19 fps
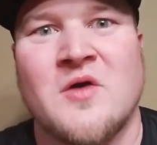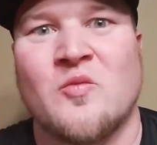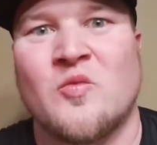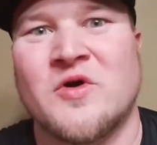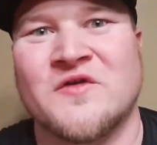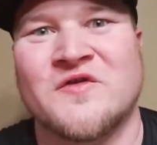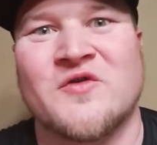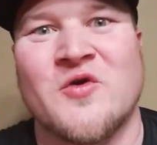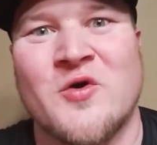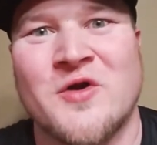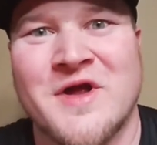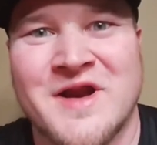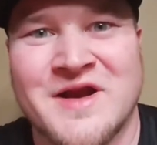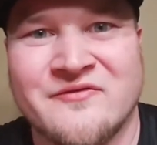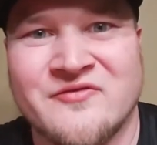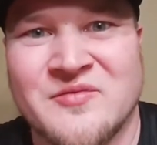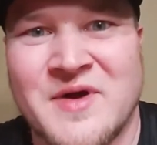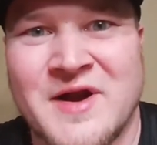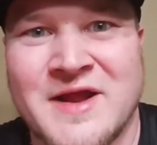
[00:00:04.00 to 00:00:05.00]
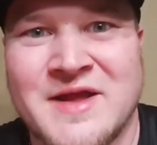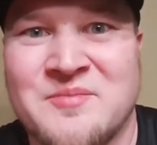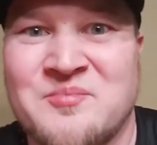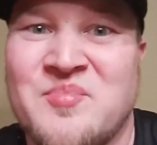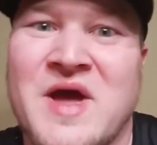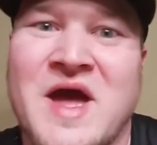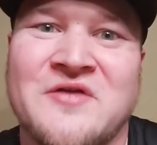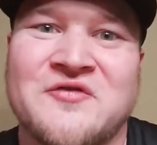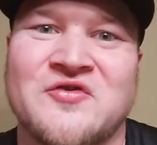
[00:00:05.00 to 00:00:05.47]
What is going on, everybody?
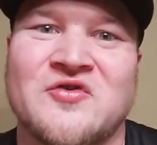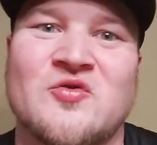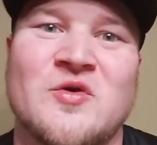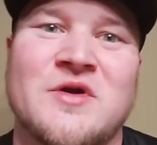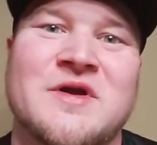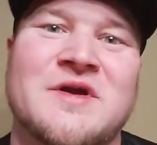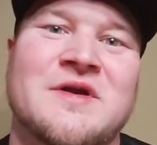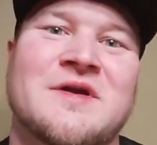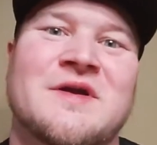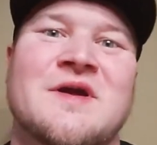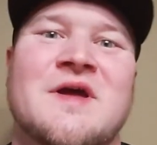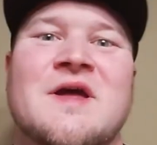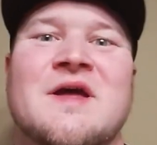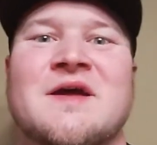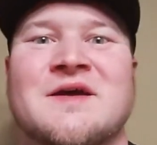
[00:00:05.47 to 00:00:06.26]
Patrick Quick here,